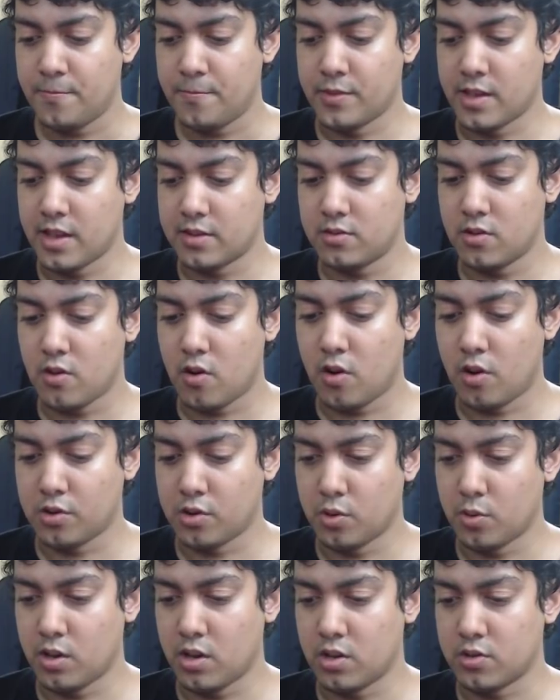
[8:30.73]
There's an
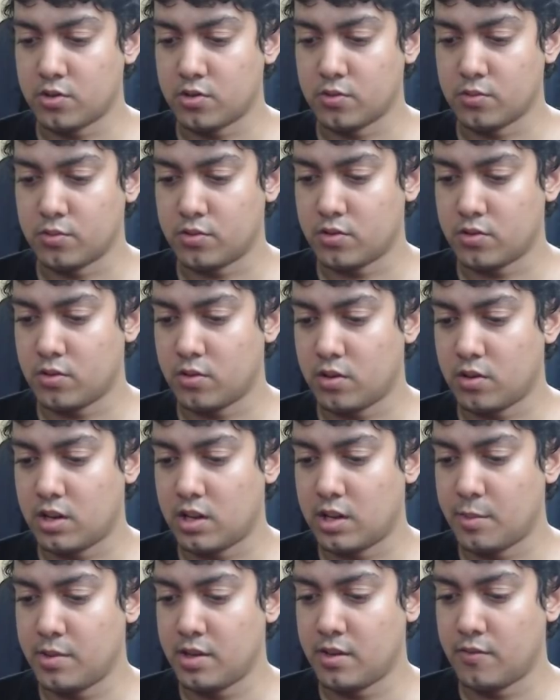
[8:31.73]
audio issue. So
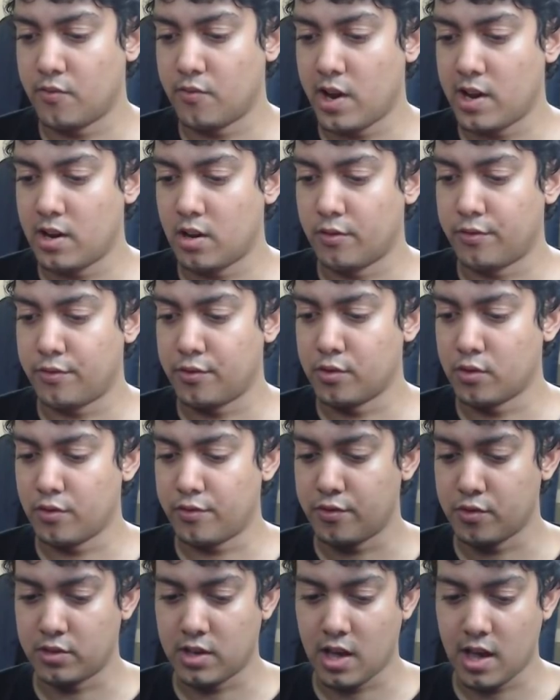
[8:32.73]
let me invite a few
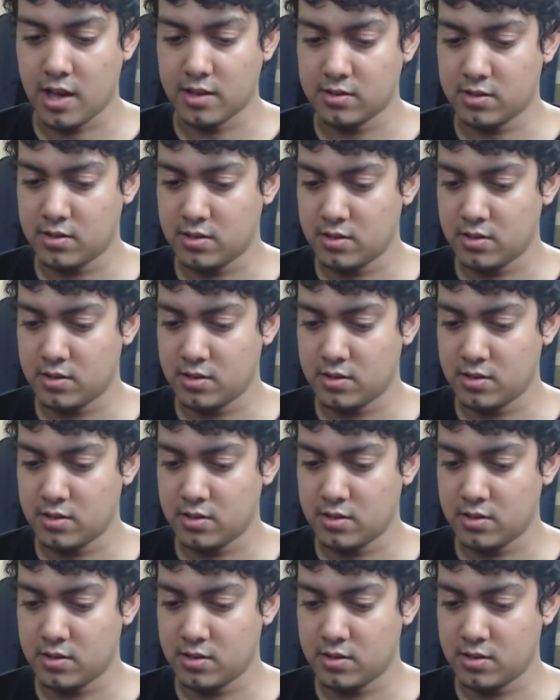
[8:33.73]
of you guys.